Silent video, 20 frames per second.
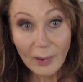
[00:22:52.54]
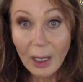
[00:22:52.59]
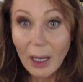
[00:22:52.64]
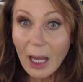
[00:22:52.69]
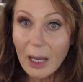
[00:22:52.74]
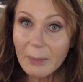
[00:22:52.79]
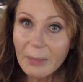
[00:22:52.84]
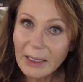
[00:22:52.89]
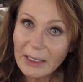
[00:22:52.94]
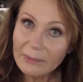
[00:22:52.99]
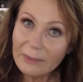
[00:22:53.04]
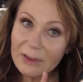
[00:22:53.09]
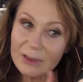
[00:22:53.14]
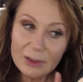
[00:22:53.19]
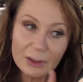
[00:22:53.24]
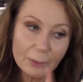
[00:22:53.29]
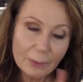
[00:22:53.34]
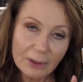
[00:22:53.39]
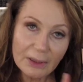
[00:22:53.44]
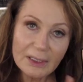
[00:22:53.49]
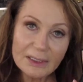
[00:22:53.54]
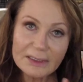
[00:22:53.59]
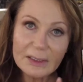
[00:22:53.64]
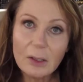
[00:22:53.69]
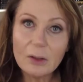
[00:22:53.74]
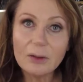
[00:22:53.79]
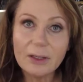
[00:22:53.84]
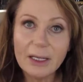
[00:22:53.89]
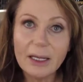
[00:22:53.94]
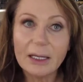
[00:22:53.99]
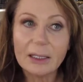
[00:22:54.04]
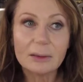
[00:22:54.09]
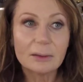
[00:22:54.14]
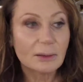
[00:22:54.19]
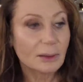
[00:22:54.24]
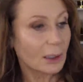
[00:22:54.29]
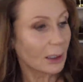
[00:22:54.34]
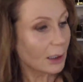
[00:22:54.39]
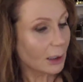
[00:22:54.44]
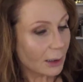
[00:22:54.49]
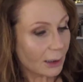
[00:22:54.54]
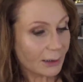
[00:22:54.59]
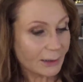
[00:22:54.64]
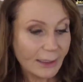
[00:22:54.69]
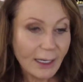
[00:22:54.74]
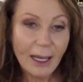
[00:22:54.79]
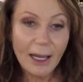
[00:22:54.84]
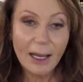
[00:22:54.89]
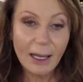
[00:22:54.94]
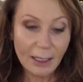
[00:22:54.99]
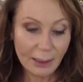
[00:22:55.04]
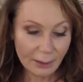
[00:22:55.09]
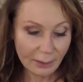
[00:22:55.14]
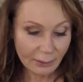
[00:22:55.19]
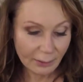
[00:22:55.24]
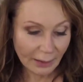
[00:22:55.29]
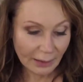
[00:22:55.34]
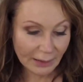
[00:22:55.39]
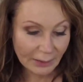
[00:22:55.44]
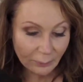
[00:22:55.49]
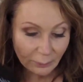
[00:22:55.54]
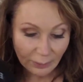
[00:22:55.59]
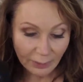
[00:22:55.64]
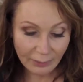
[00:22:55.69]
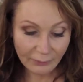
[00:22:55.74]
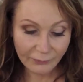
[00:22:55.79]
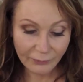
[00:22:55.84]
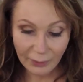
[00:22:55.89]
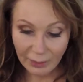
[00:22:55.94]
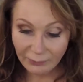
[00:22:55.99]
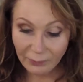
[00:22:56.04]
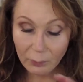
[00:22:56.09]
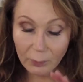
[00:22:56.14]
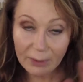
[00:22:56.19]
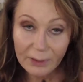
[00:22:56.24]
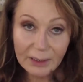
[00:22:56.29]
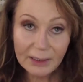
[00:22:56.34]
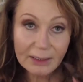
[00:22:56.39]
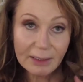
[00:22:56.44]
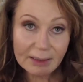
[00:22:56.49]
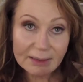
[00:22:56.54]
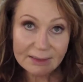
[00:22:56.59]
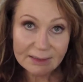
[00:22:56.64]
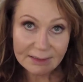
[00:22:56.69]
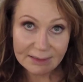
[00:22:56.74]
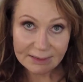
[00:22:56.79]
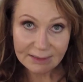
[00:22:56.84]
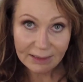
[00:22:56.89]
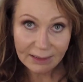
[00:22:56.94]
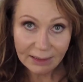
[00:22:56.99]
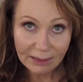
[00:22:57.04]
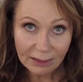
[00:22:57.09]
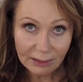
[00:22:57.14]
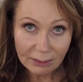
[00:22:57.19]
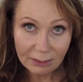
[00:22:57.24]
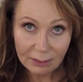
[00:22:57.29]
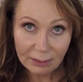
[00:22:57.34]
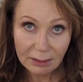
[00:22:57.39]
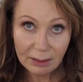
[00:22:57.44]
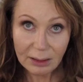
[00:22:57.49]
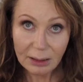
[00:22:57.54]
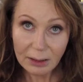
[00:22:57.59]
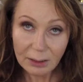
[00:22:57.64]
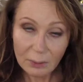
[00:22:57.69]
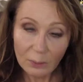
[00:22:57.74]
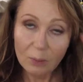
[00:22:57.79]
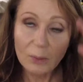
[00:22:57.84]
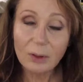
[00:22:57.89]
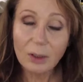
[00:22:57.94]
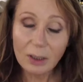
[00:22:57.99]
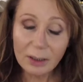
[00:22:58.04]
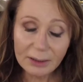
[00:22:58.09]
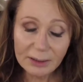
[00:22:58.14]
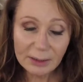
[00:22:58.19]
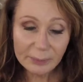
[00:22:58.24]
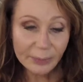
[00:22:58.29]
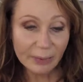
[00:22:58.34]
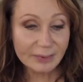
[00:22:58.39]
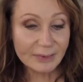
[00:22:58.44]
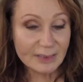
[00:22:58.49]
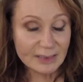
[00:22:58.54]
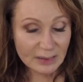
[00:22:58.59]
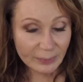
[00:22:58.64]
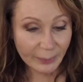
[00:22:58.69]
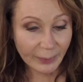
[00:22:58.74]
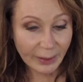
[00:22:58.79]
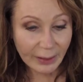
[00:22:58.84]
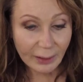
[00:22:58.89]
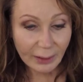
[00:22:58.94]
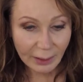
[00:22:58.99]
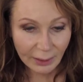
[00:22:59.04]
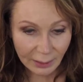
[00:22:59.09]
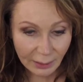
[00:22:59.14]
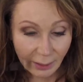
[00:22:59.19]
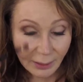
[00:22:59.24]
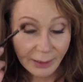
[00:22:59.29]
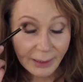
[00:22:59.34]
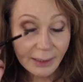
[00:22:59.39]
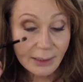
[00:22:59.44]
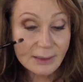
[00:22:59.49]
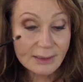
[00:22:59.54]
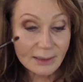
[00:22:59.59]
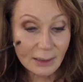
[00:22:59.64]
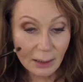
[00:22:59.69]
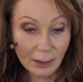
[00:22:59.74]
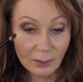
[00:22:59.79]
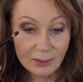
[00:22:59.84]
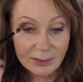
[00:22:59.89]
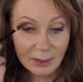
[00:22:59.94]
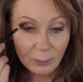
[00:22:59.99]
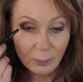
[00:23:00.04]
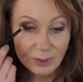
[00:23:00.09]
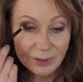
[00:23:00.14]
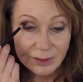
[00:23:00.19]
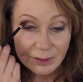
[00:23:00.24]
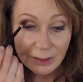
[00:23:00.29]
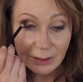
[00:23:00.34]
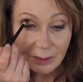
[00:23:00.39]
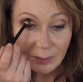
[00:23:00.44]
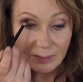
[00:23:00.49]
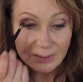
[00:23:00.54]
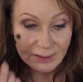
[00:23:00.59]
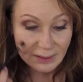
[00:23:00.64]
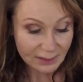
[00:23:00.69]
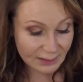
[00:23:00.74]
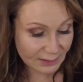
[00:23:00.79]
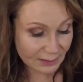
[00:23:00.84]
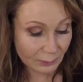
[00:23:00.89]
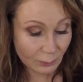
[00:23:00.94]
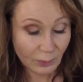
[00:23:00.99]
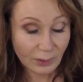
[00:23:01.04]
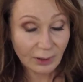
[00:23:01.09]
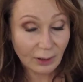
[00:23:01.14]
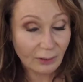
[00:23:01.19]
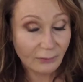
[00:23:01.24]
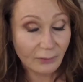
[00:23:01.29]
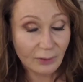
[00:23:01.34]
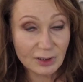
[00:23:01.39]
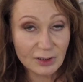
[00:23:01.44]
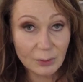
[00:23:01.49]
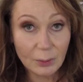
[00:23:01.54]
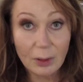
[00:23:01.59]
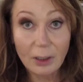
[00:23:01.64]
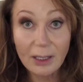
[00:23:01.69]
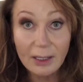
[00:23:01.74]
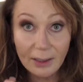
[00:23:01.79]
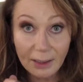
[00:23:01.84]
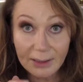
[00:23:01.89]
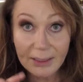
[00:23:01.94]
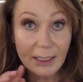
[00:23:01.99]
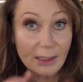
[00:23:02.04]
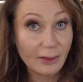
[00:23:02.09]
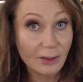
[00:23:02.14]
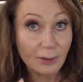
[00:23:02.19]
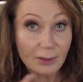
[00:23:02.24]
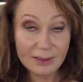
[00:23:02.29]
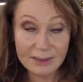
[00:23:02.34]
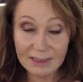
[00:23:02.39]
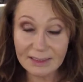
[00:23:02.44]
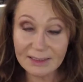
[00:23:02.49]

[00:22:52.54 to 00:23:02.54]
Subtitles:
I might even do it with this whole kit. Yeah, for everyone that gets this kit, we're all going to participate in a hands-on because I want you to use this with our virtual. And again, there is a